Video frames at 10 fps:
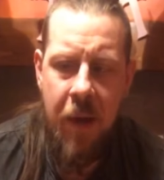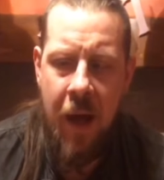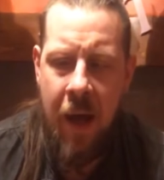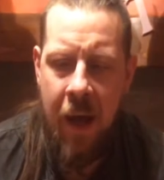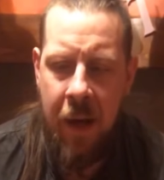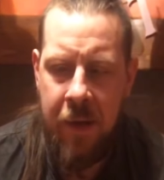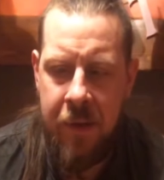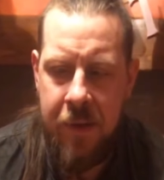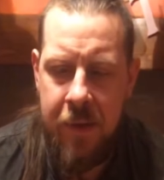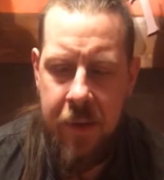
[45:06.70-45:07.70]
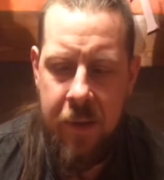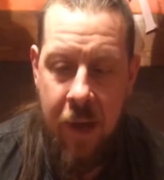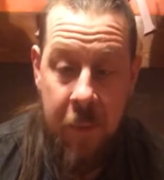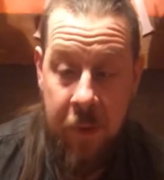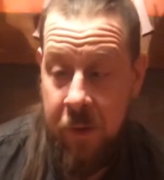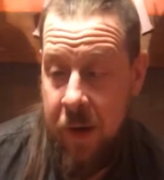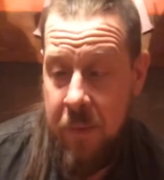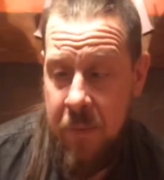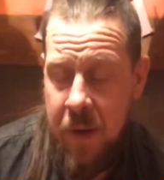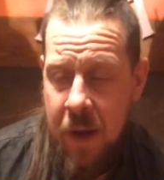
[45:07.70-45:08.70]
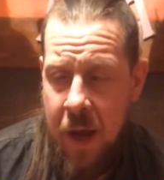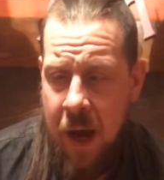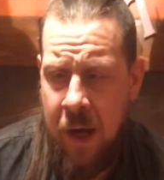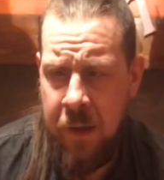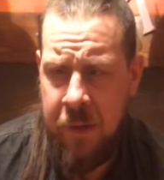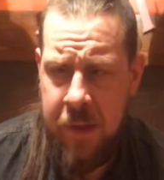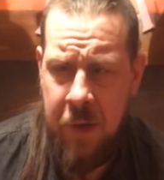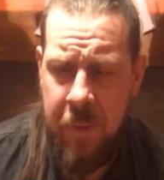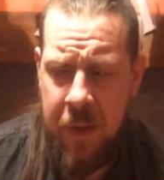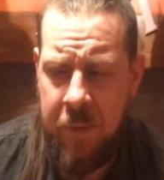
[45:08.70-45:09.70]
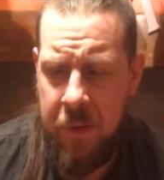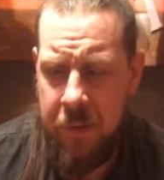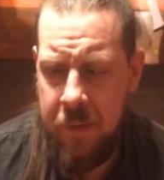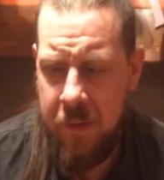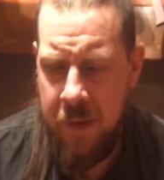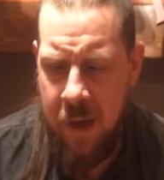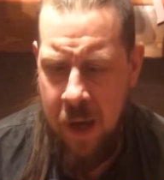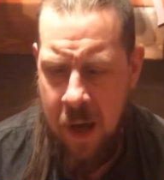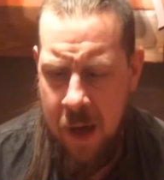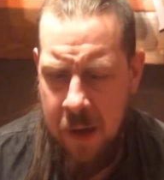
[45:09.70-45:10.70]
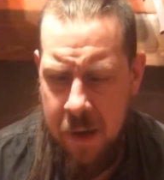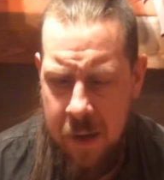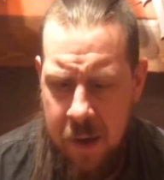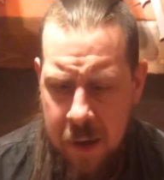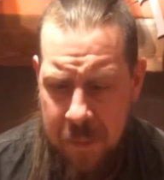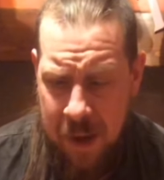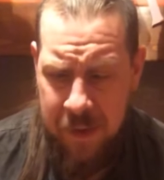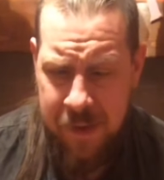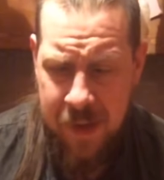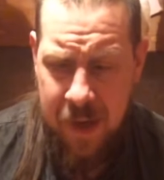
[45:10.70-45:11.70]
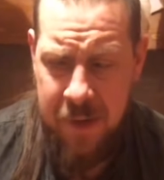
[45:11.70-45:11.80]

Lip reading: and that'll be great. And you'll tell people about this guy